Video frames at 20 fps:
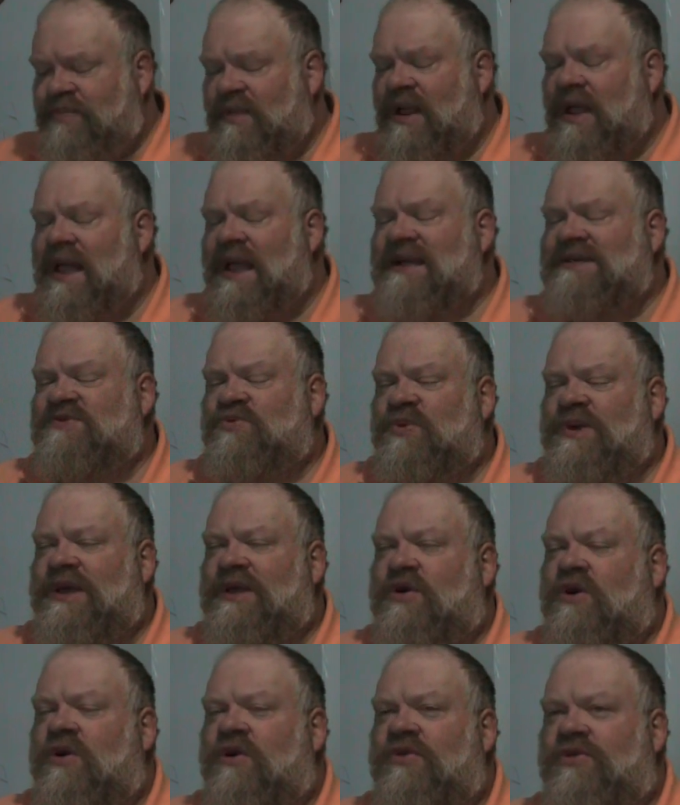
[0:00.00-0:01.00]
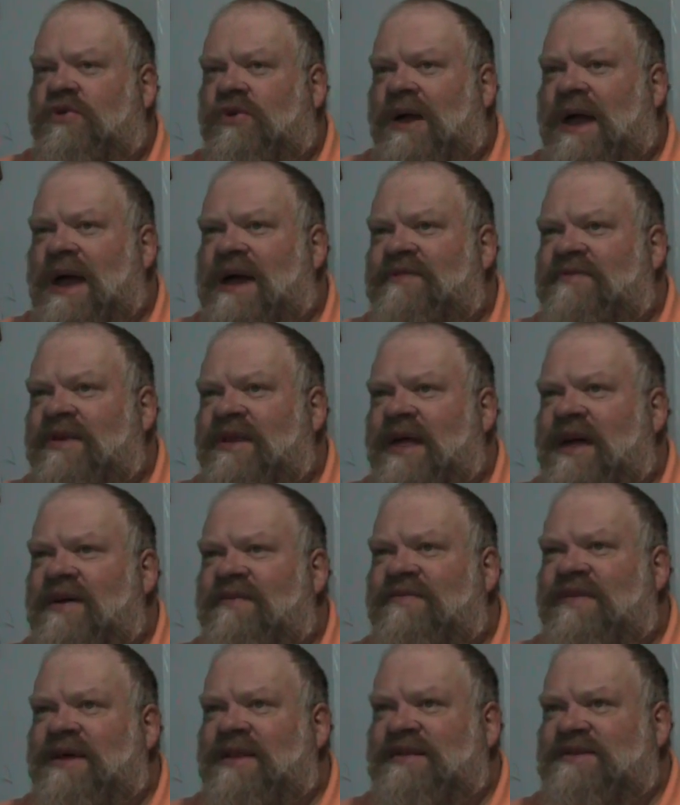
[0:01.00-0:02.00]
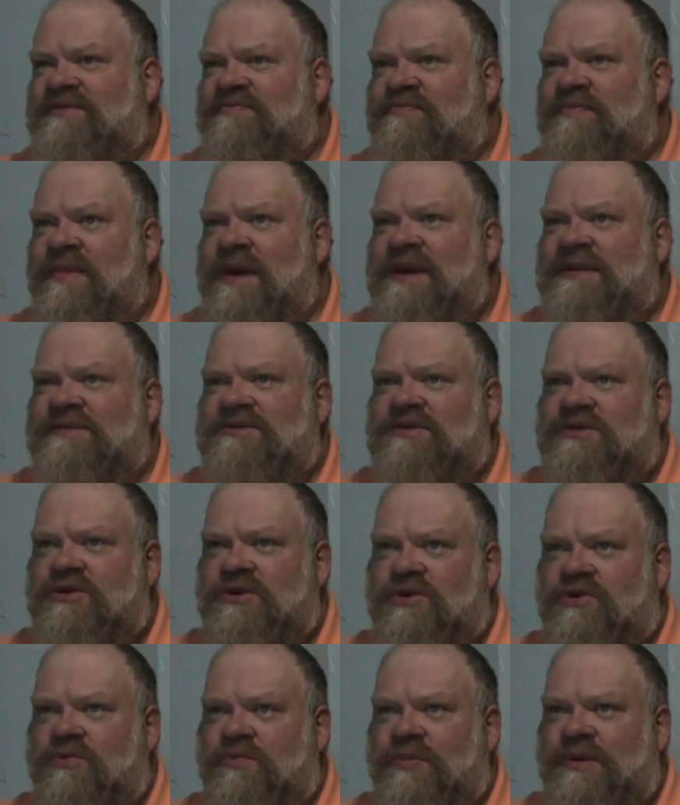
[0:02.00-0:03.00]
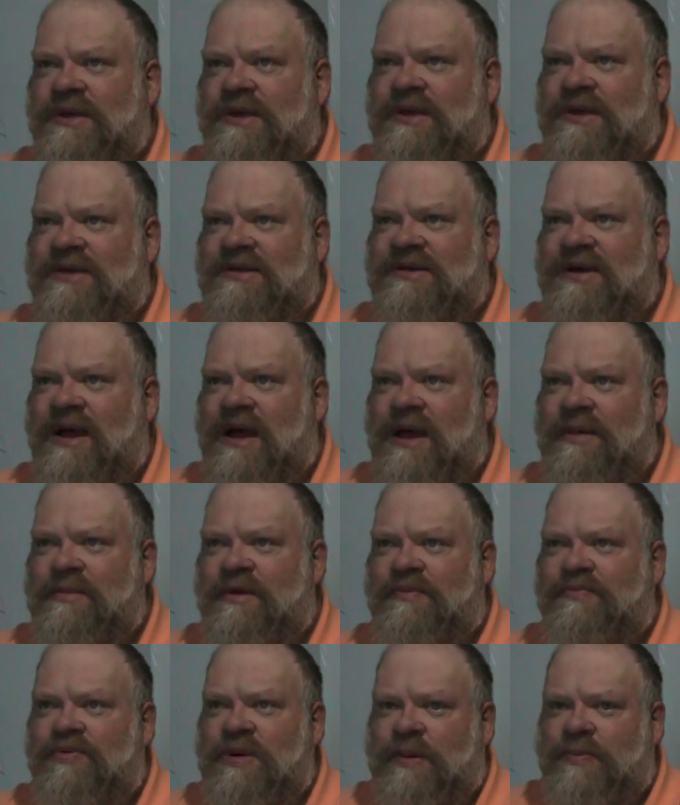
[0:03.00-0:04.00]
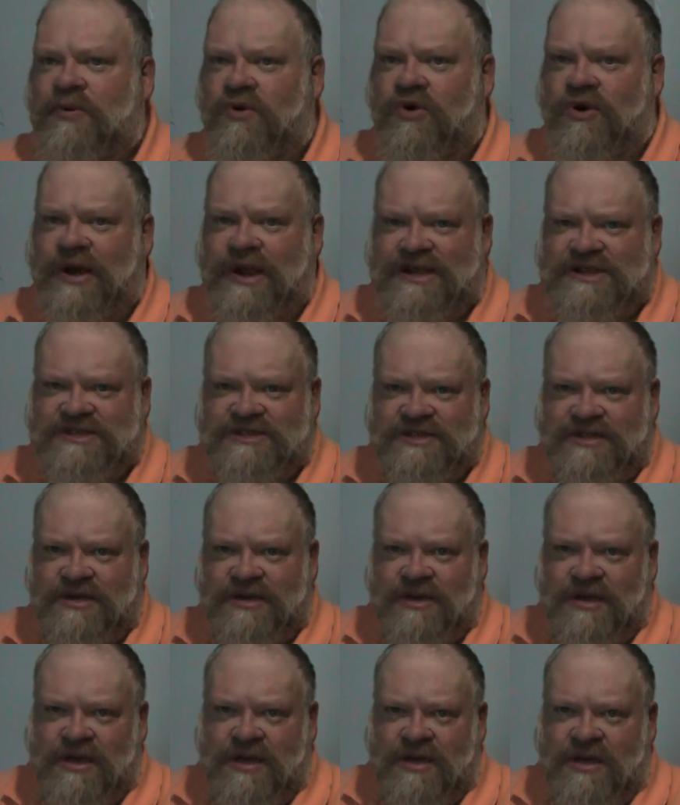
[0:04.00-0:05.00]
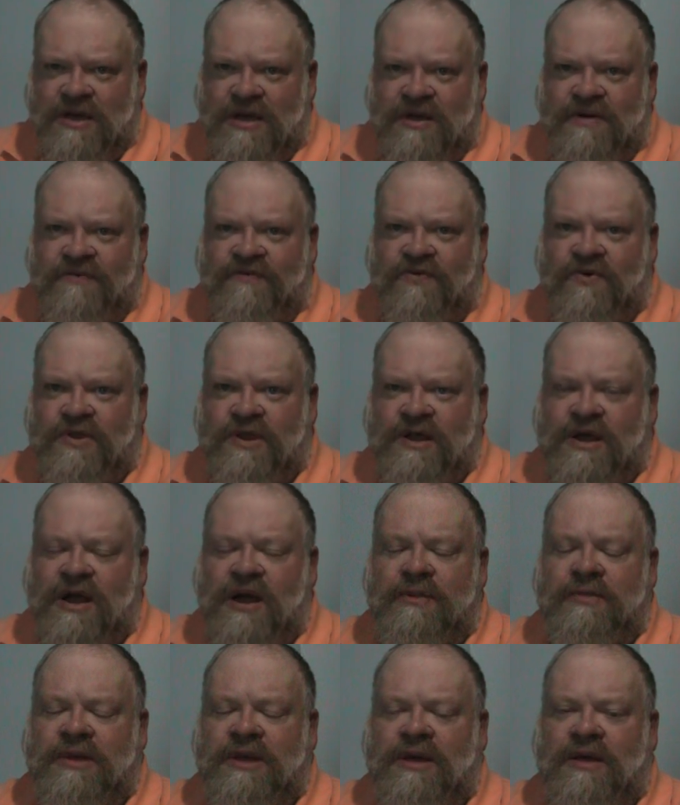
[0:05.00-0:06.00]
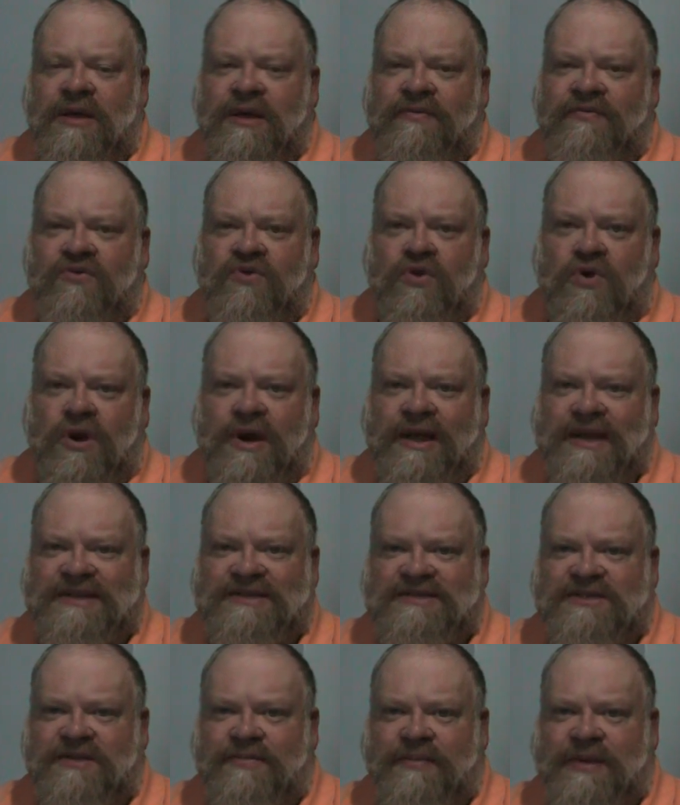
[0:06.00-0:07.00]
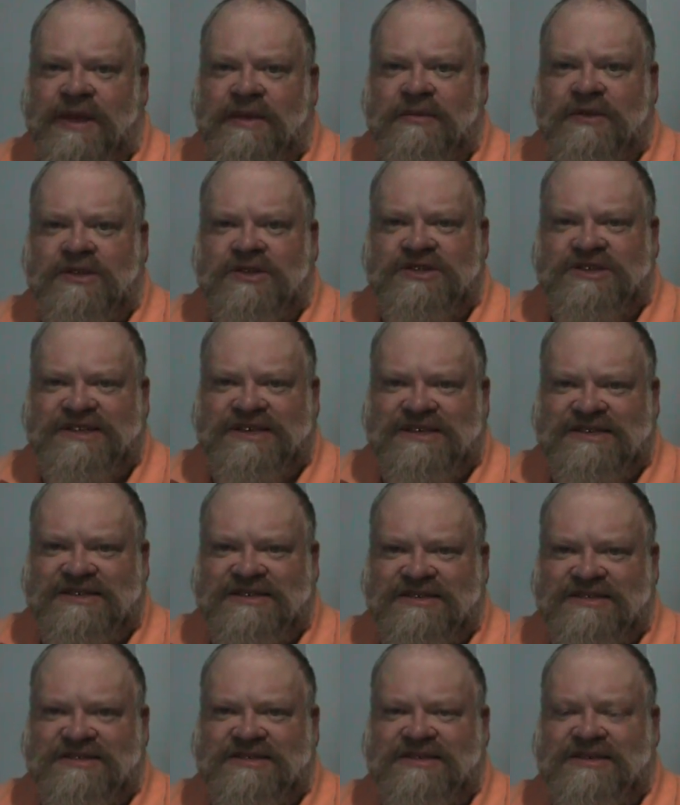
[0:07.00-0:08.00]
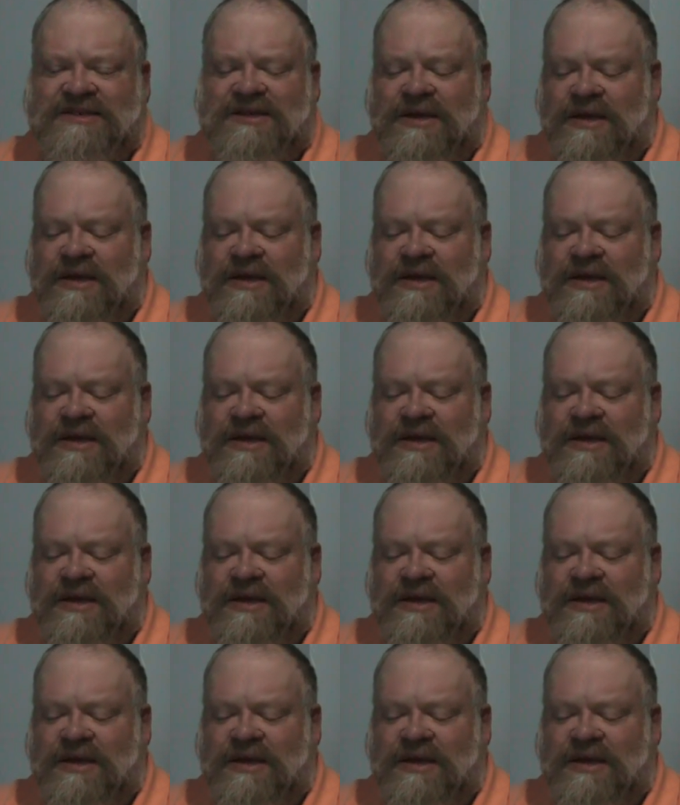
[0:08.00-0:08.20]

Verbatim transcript: as we go through Advent, Advent is meant to be a time of preparation for the coming of Christ, the baby Jesus.